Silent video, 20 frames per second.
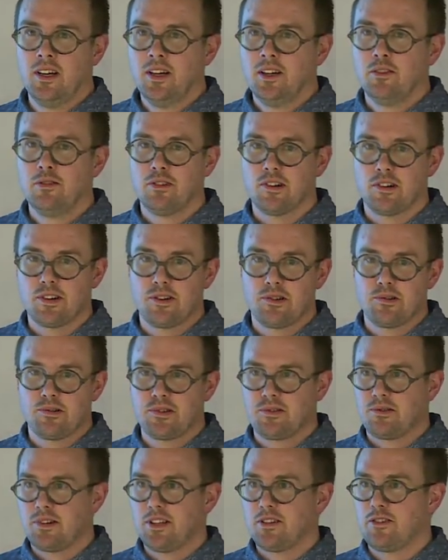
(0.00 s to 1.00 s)
for
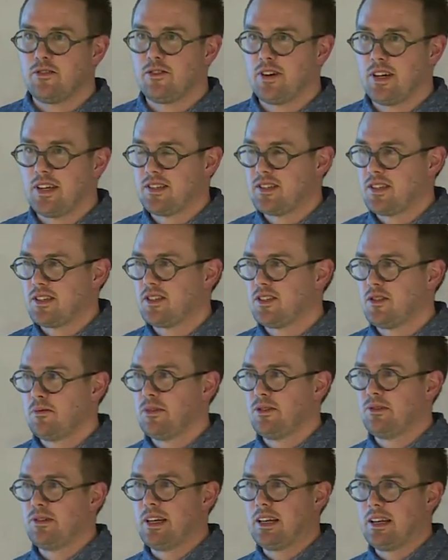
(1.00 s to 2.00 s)
user interfaces to be
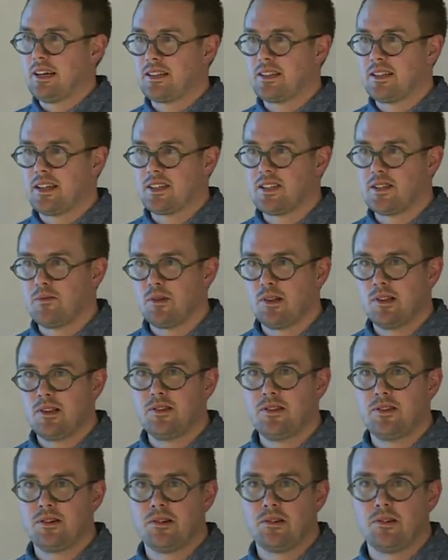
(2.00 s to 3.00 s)
really accessible
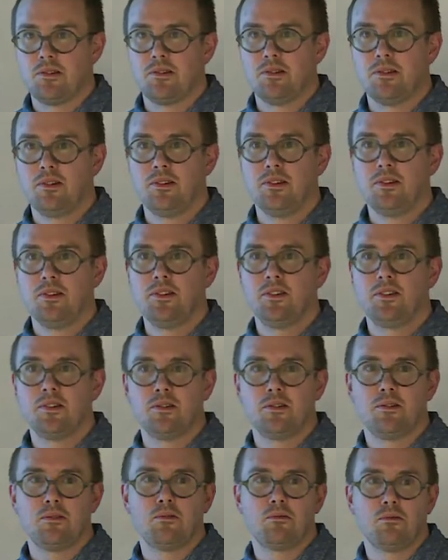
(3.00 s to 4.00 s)
to
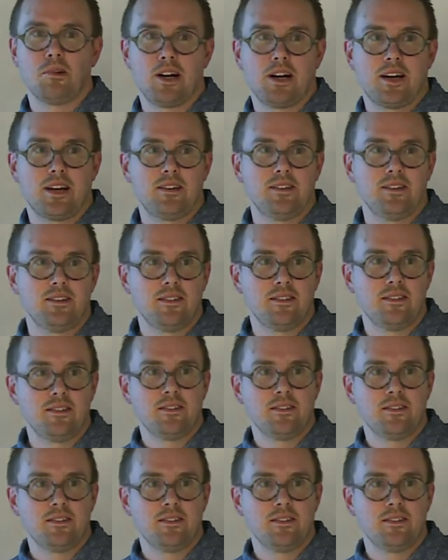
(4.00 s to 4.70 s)
to wide